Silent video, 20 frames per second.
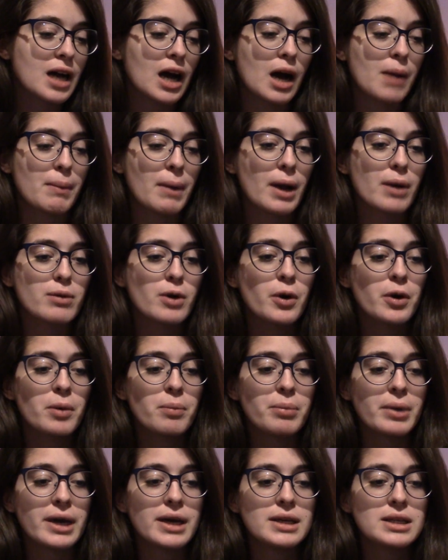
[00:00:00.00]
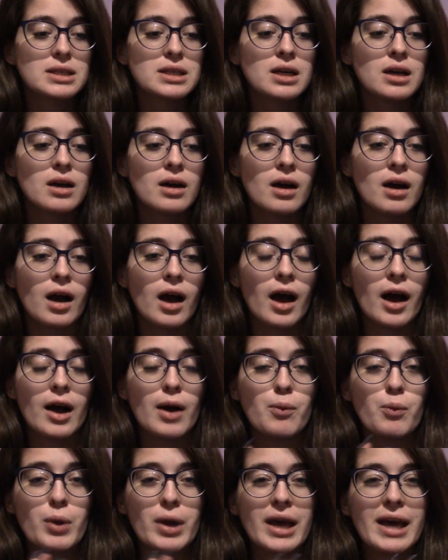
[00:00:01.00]
I wrote a bit
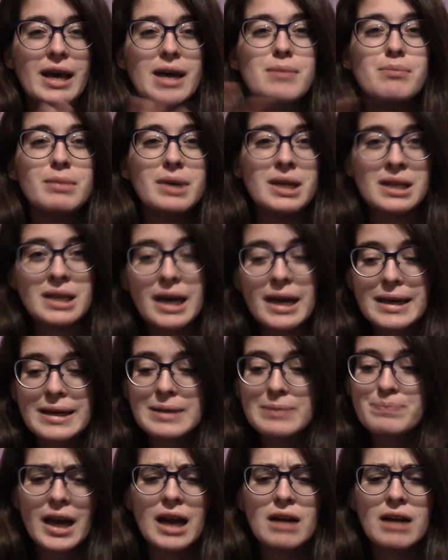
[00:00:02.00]
when it hit midnight.